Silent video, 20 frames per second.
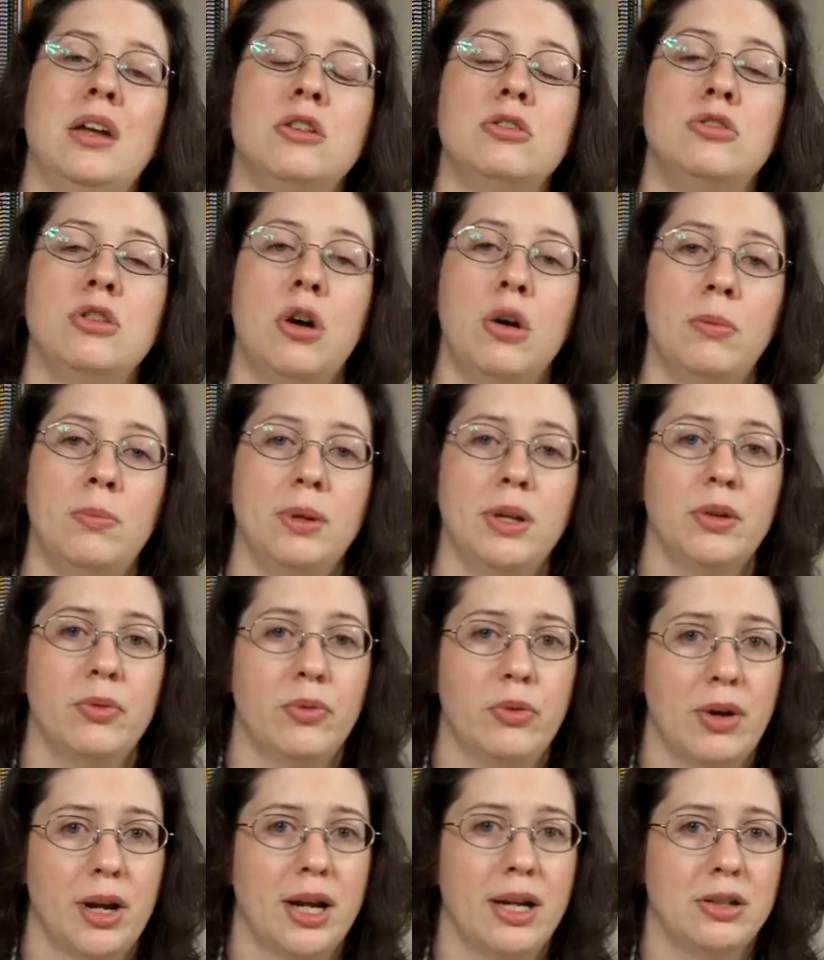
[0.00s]
Don't be
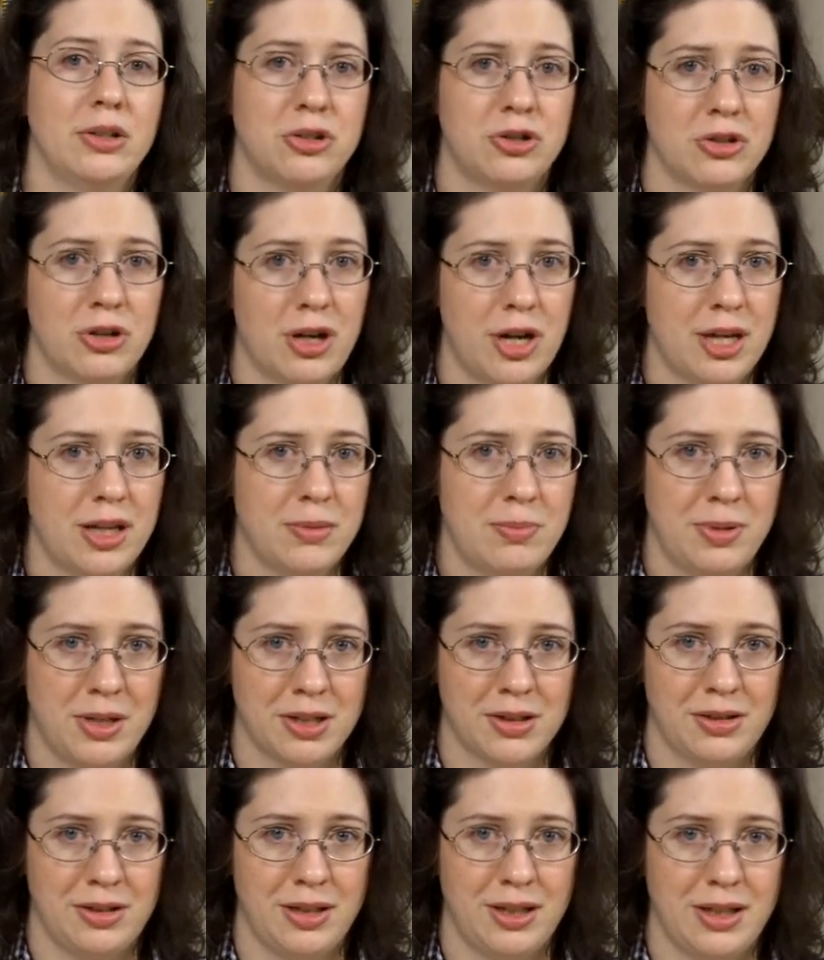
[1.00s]
afraid to try the
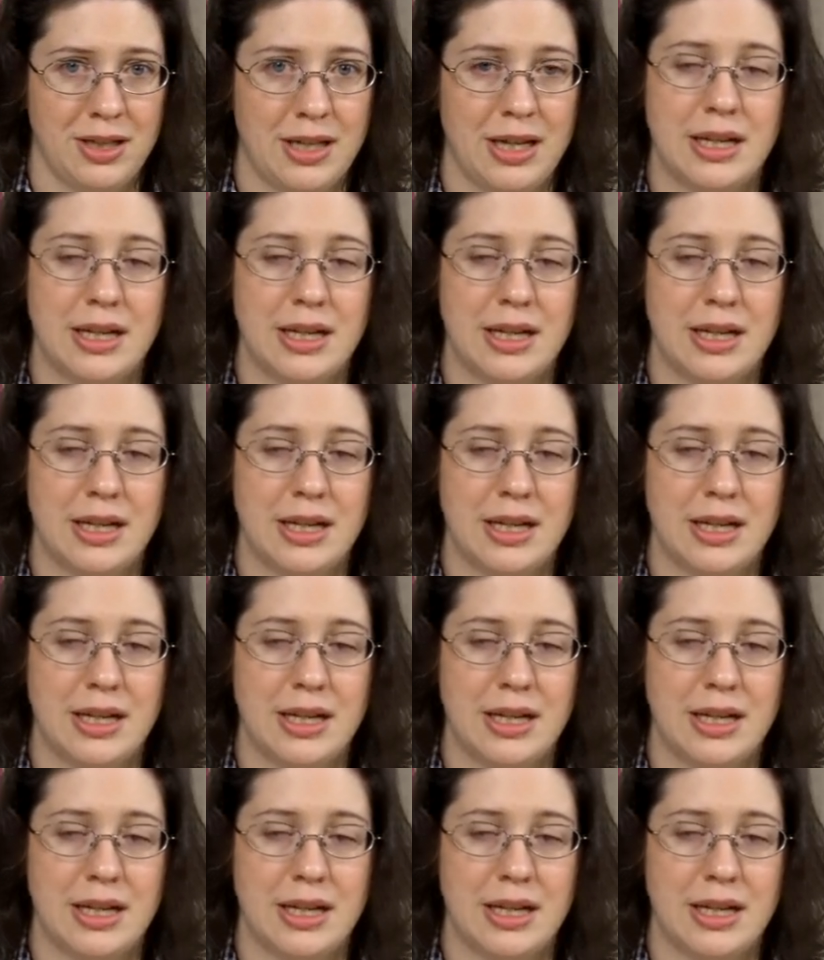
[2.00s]
Pickl-It.